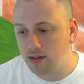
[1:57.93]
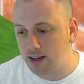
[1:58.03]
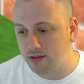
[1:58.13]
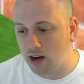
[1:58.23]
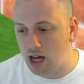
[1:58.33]

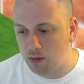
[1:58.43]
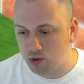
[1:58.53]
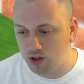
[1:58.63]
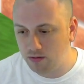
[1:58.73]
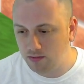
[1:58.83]
as an
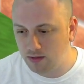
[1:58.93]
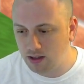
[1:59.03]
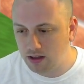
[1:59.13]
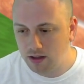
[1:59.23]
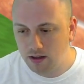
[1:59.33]
option,
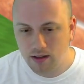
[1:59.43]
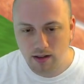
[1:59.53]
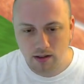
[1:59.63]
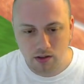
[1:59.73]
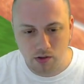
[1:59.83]

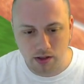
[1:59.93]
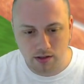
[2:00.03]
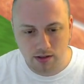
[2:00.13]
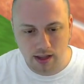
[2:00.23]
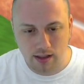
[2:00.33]
you
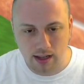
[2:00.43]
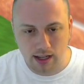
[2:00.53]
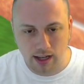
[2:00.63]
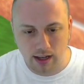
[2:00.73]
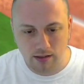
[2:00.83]
could see
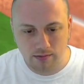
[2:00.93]
the